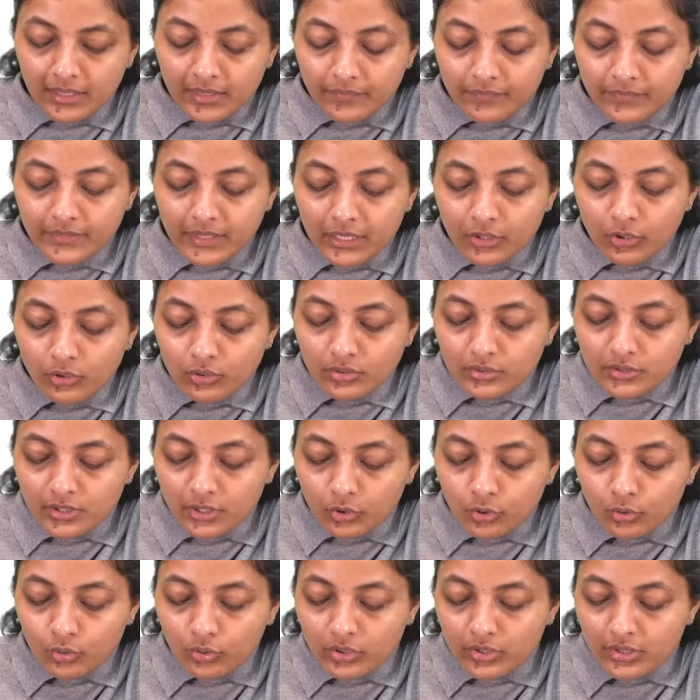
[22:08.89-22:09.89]
Now the
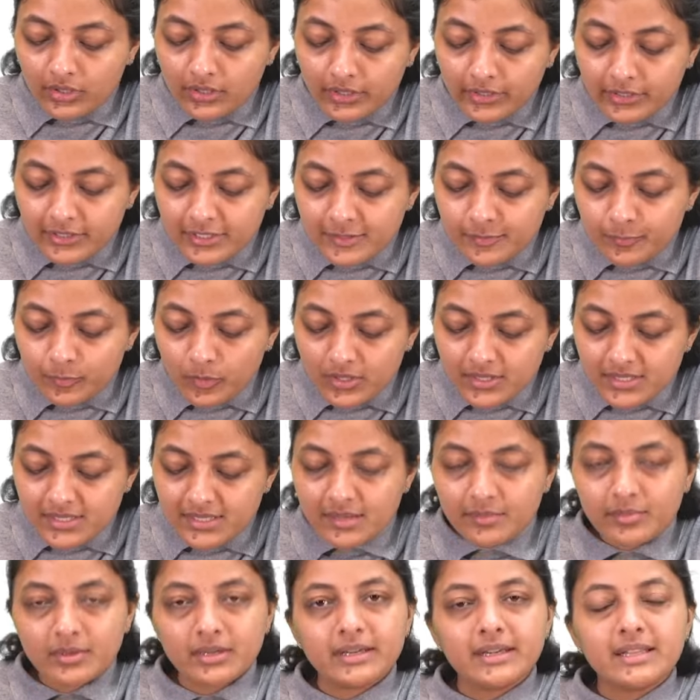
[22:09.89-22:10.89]
whole
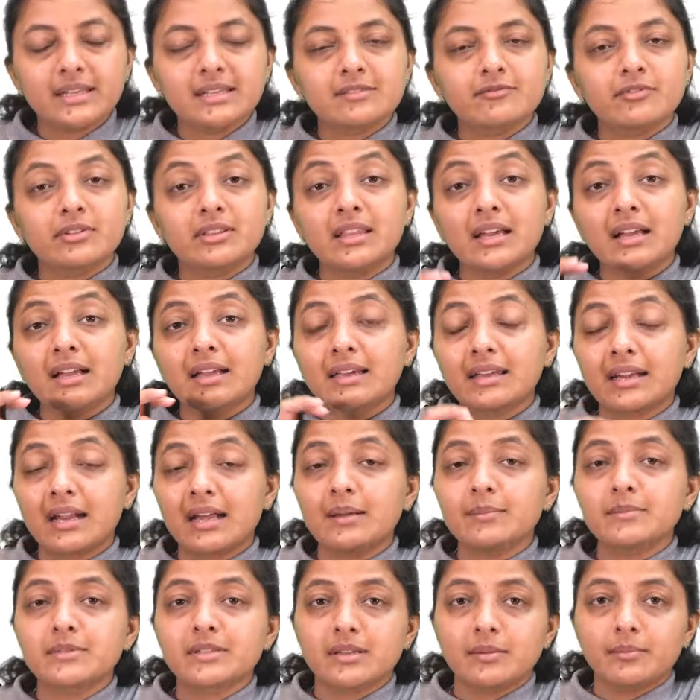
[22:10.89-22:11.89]
responsibility is with the
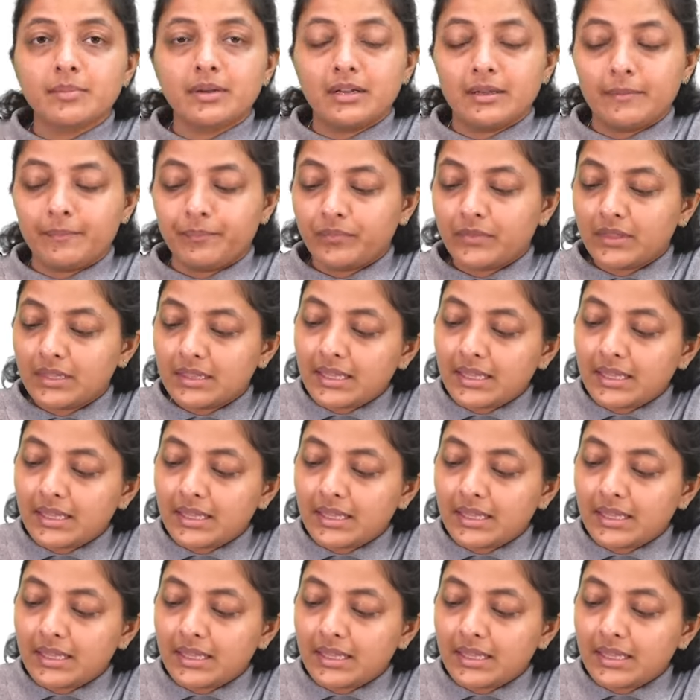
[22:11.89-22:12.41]
Gram Sabha.